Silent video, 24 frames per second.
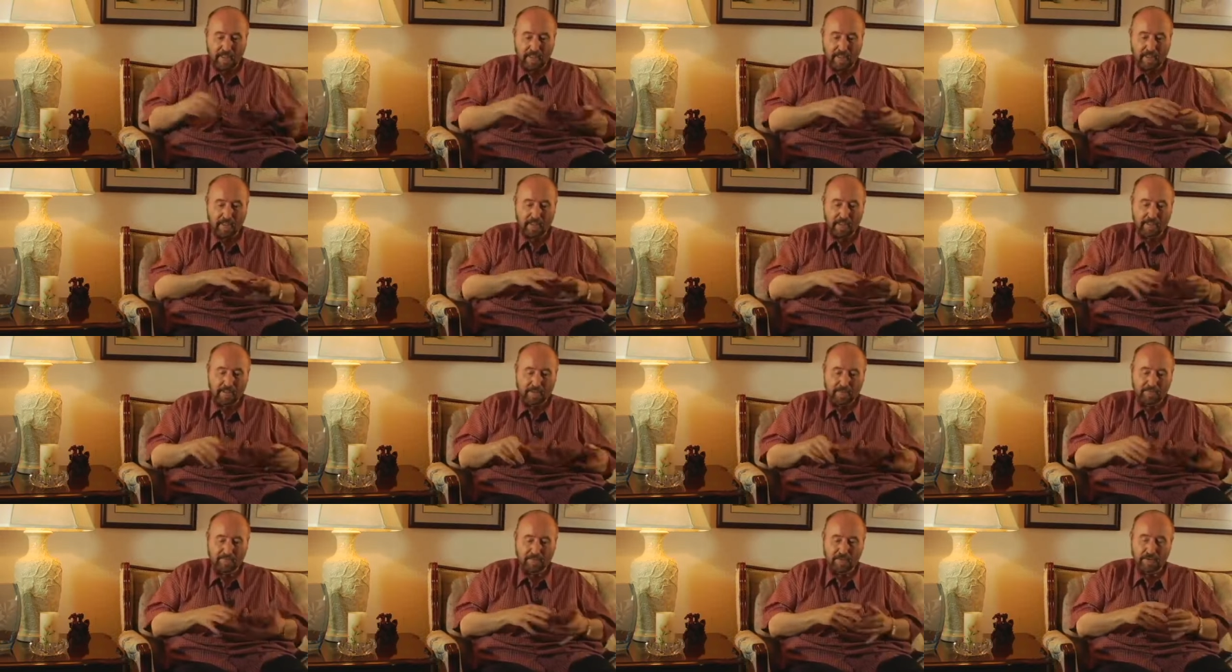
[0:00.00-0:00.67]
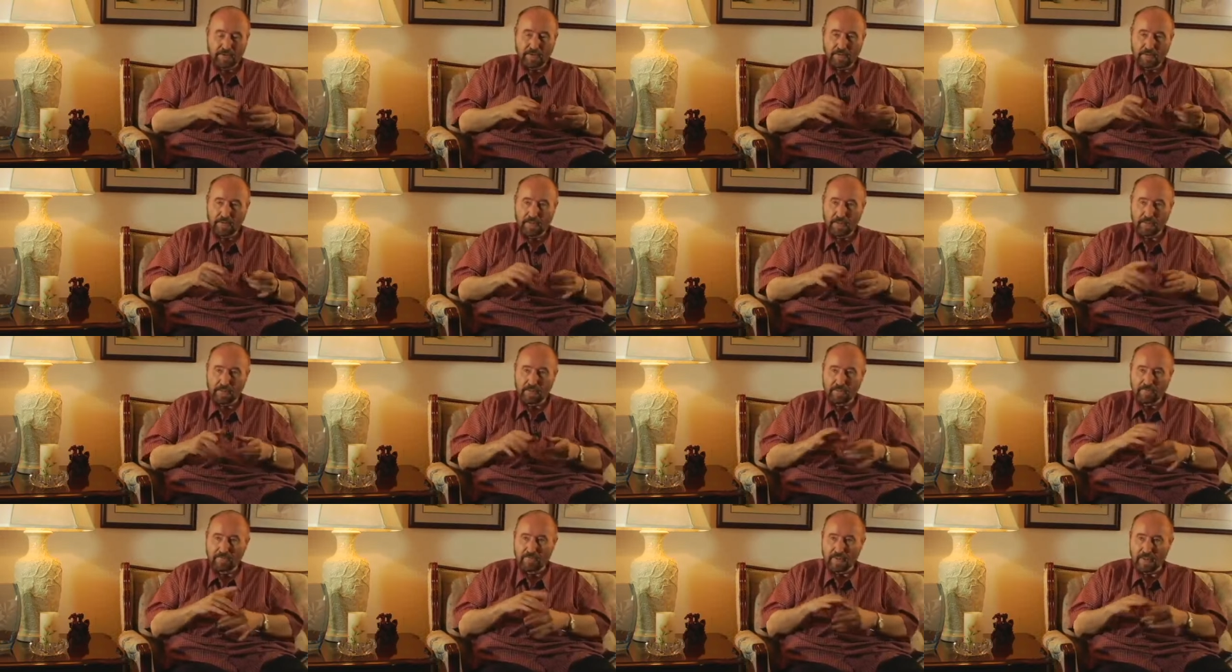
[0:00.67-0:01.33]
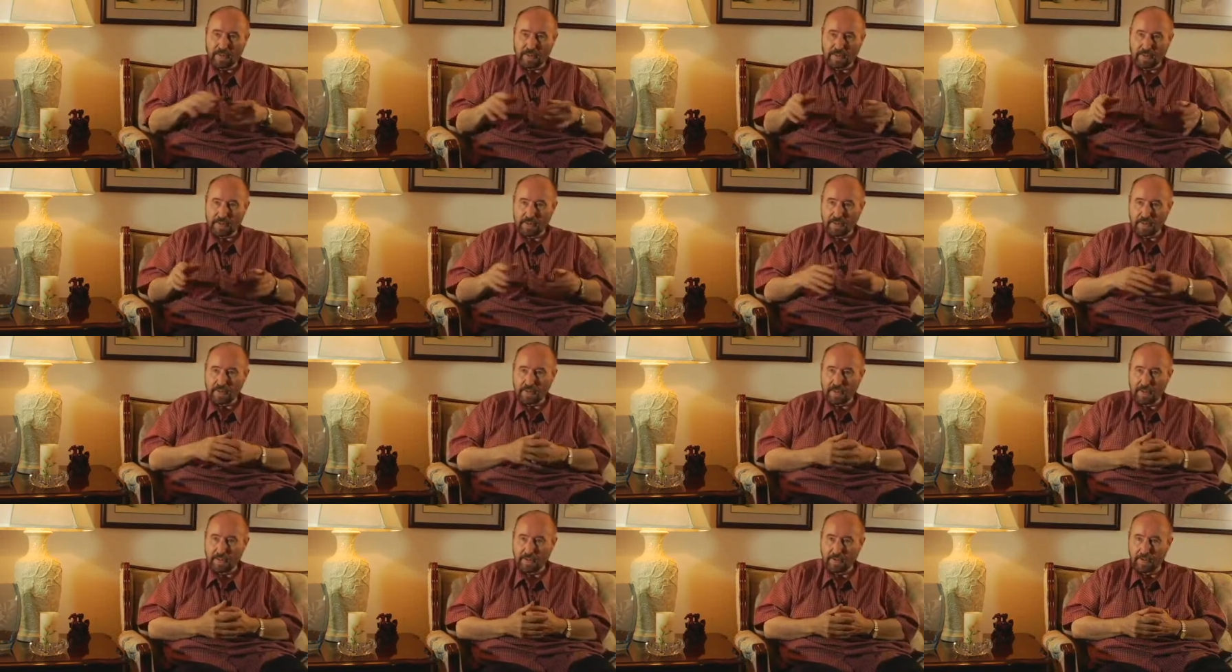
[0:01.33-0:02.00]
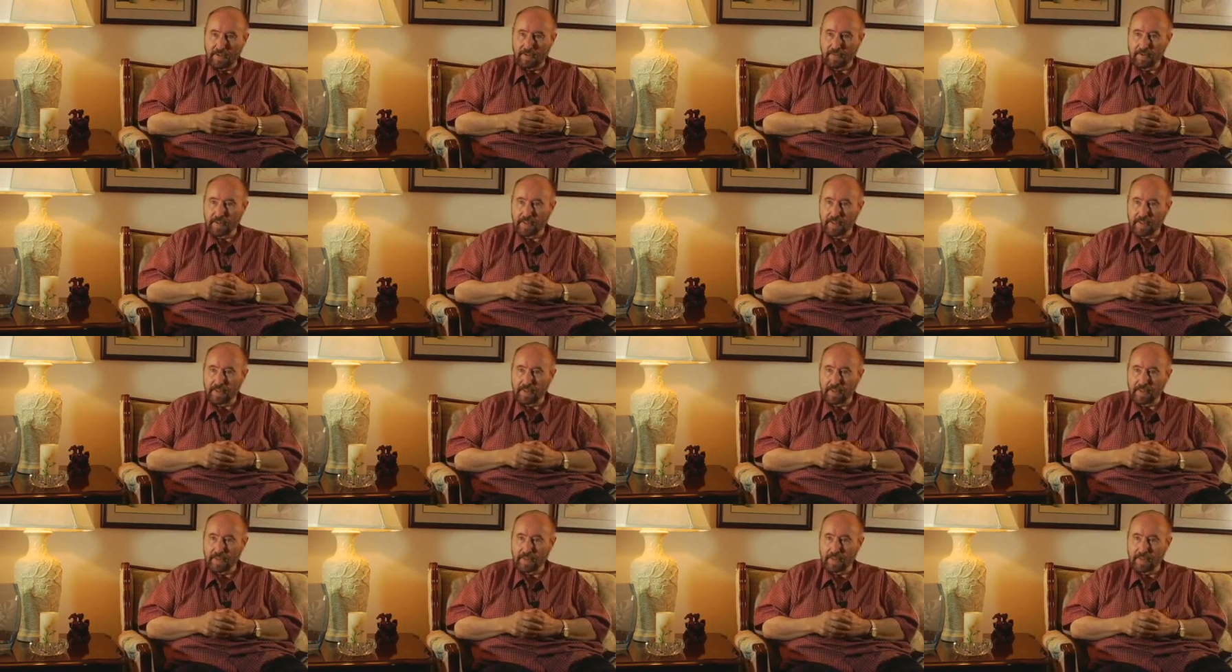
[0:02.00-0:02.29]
and its virtual particle fluxes and all